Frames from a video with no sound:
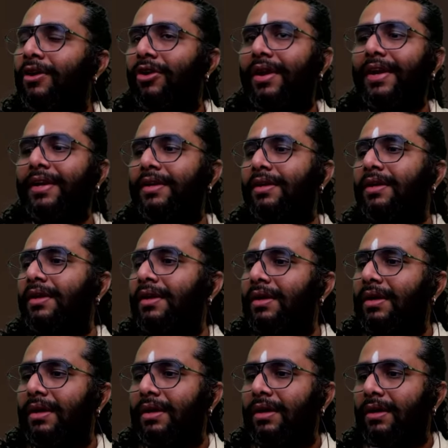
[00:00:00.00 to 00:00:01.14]
All right.
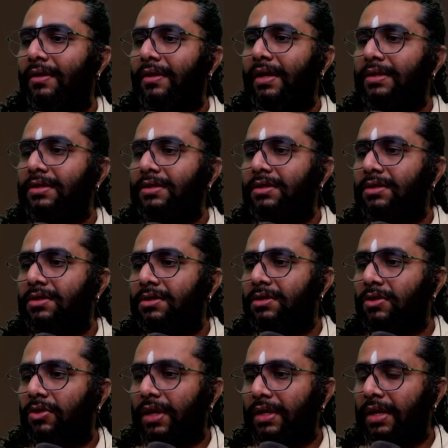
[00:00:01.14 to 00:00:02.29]

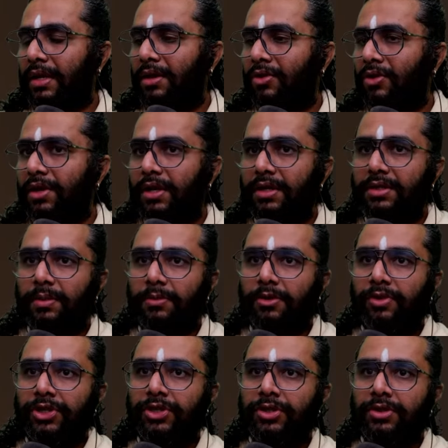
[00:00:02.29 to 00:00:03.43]
Okay, there are already some
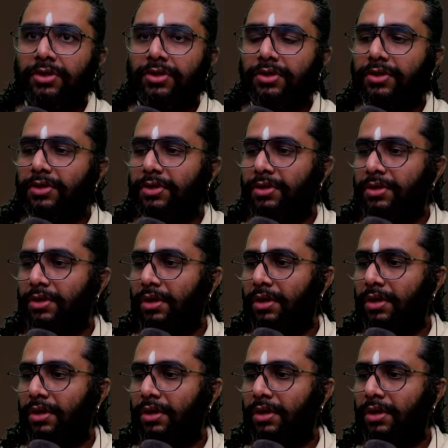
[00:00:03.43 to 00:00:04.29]
questions.